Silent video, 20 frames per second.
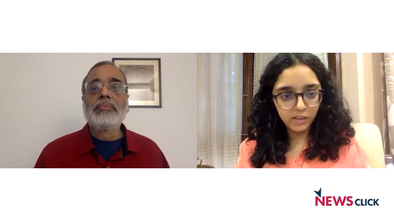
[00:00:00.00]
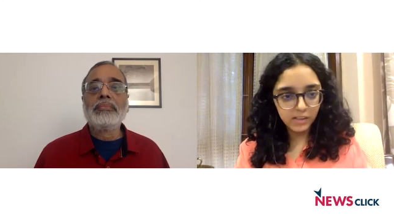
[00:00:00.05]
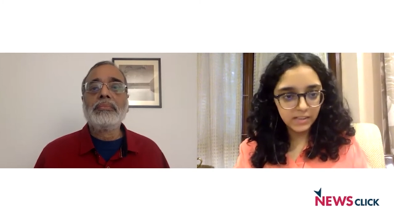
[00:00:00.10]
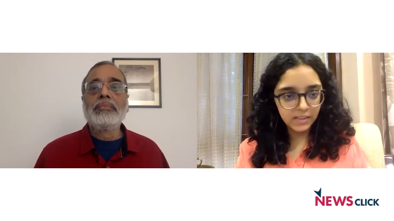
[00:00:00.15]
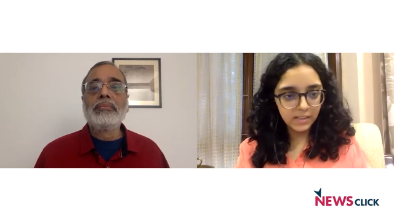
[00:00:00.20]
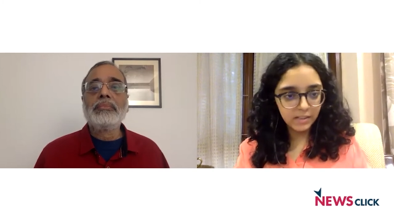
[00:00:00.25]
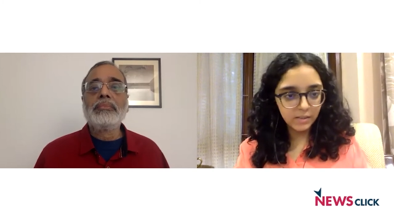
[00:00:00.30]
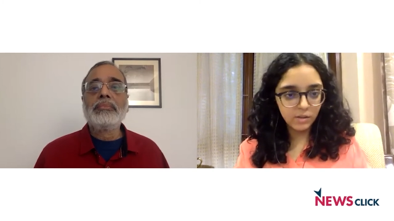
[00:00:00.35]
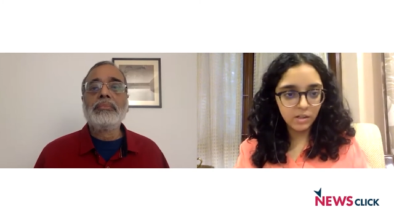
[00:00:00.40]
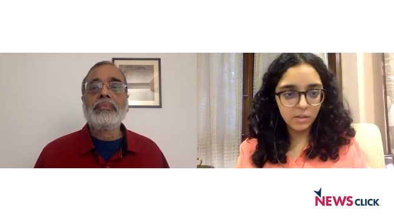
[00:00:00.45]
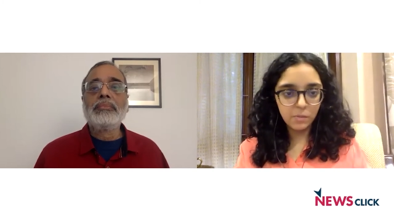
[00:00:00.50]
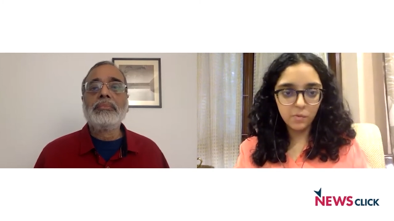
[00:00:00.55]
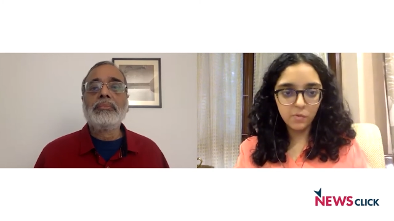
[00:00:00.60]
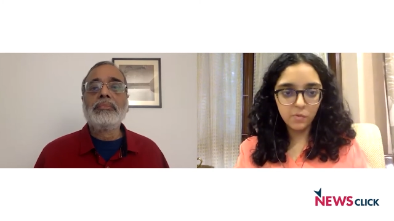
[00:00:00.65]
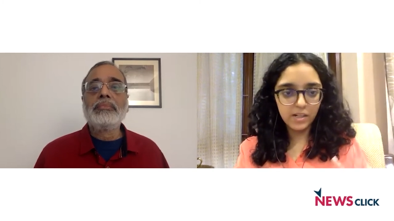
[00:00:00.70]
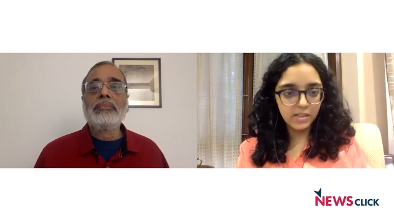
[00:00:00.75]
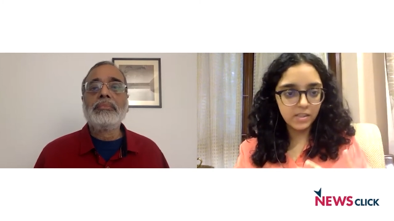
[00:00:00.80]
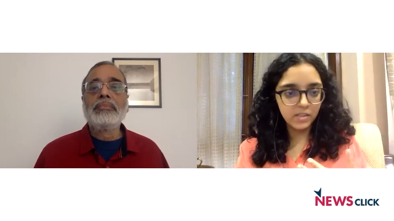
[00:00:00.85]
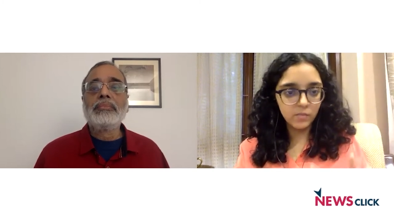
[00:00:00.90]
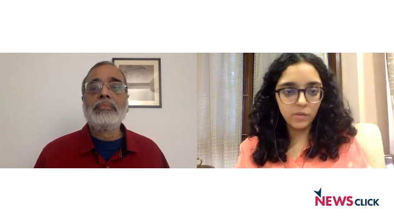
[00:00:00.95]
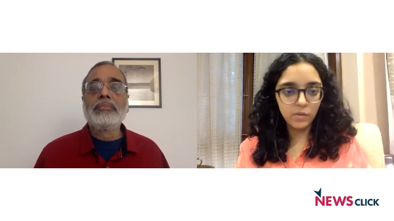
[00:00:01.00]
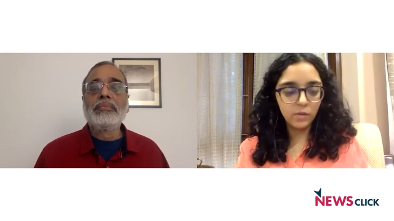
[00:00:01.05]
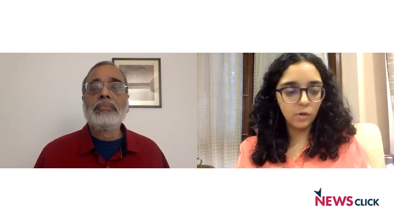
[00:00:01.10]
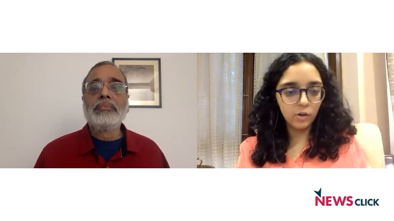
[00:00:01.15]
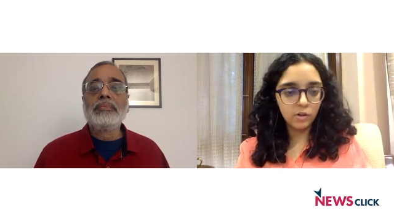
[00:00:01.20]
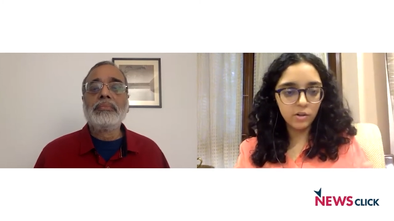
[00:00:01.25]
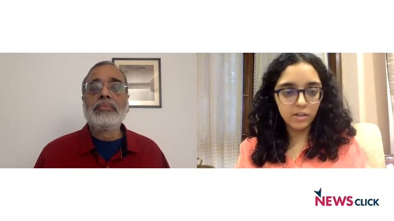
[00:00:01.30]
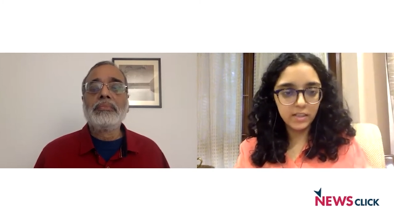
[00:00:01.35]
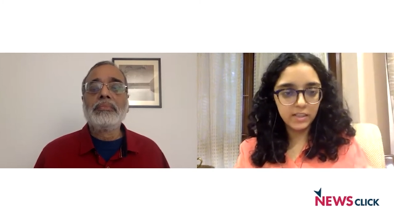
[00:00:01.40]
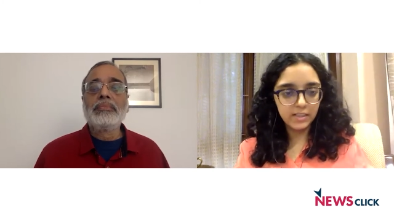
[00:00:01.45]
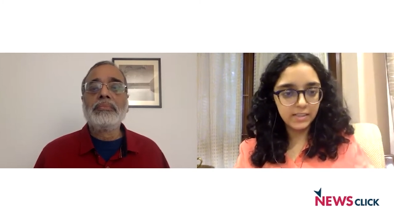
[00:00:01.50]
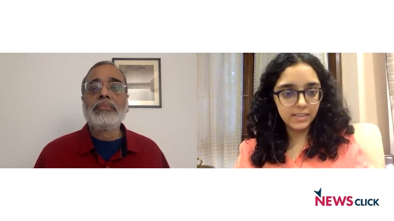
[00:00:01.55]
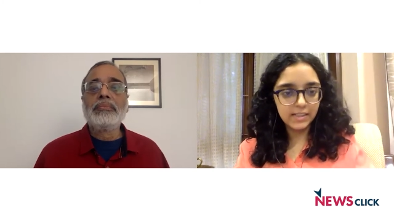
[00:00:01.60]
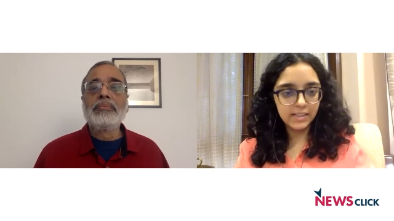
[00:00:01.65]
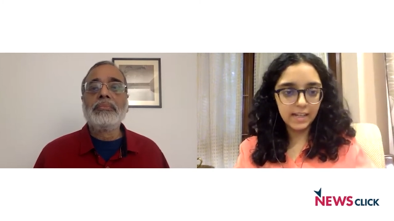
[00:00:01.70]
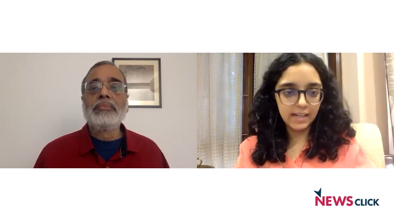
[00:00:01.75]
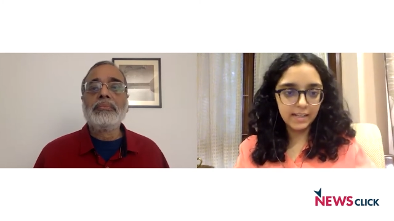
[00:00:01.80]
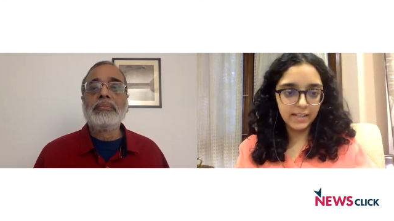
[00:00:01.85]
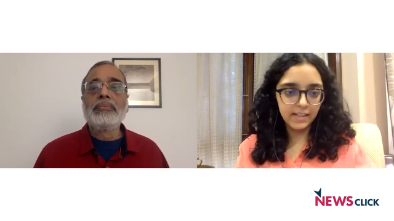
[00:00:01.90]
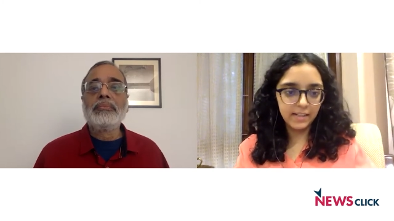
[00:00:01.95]
Speaker 1: these extreme events, we're not really
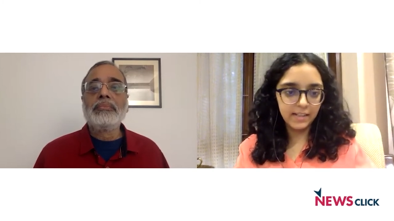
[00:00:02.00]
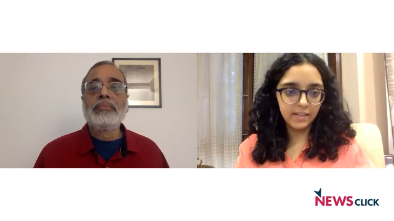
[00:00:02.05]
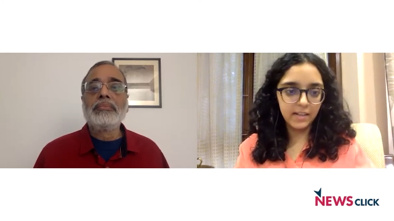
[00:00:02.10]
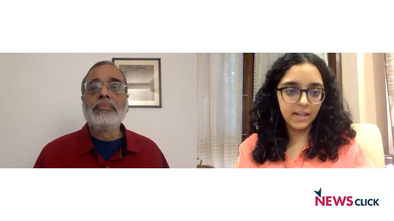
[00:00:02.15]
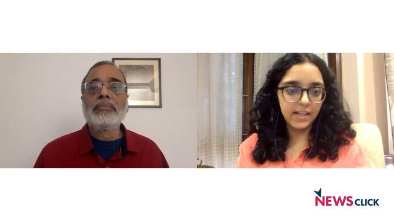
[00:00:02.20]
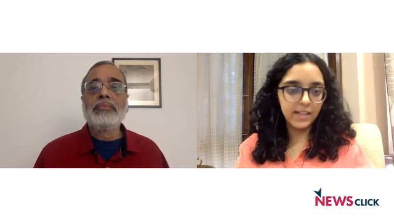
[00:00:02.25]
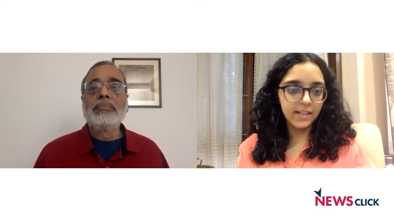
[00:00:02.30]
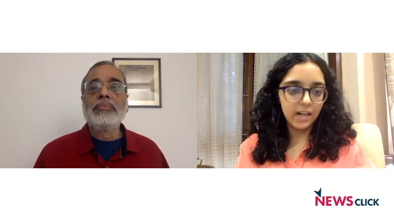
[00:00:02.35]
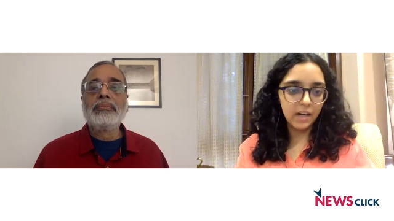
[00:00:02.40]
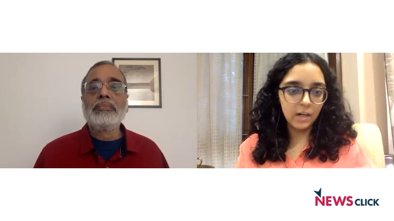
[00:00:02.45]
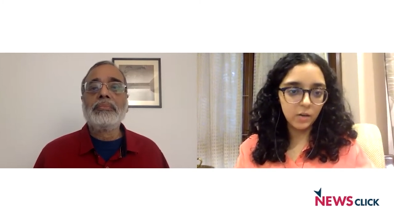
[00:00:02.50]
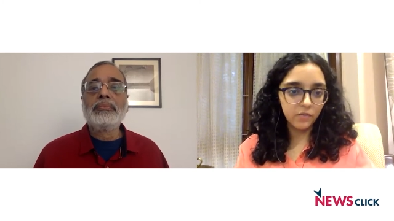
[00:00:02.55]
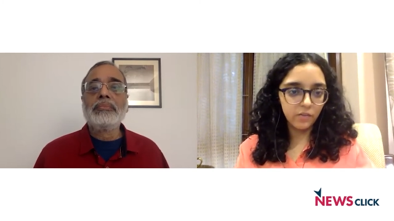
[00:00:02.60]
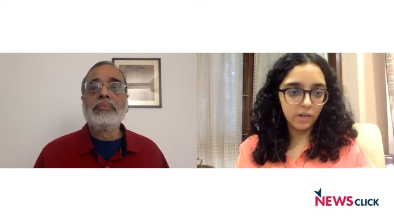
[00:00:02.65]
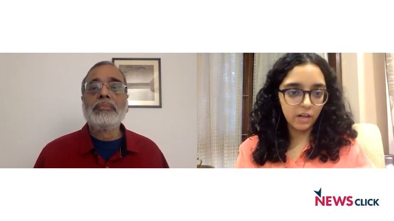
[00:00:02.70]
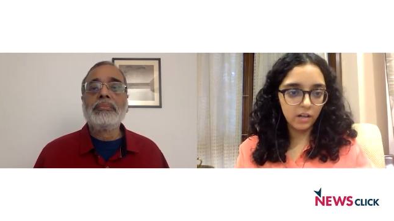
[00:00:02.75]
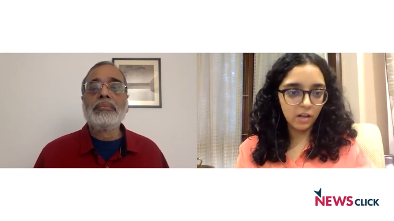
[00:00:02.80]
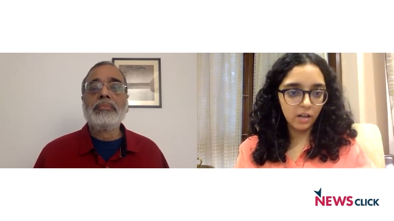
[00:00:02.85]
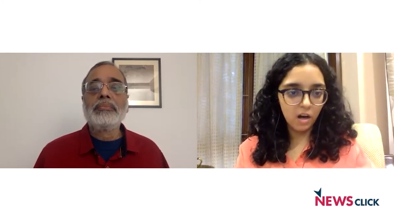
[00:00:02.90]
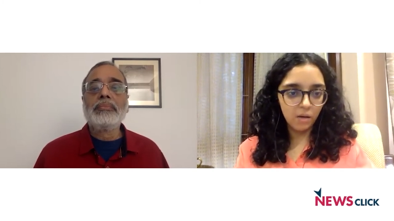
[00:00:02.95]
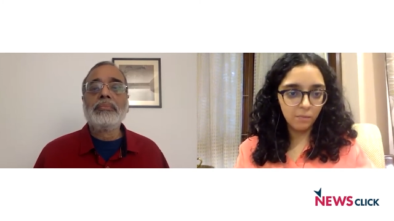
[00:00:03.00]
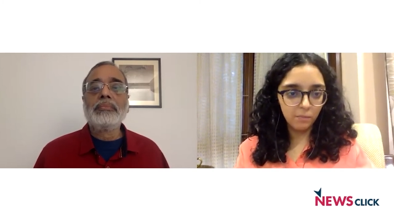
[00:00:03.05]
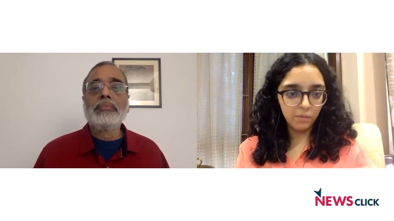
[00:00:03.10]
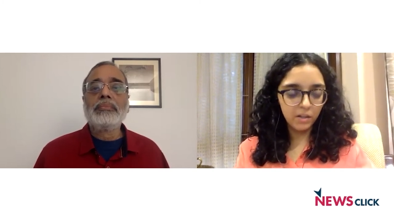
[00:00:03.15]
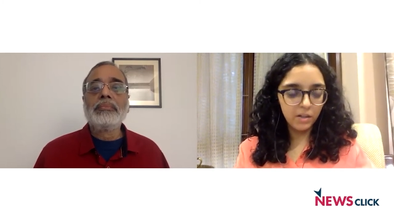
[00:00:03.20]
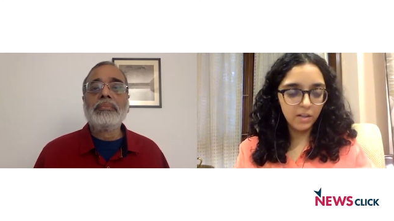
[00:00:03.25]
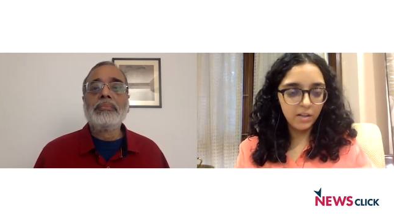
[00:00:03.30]
seeing any any kind of alarm.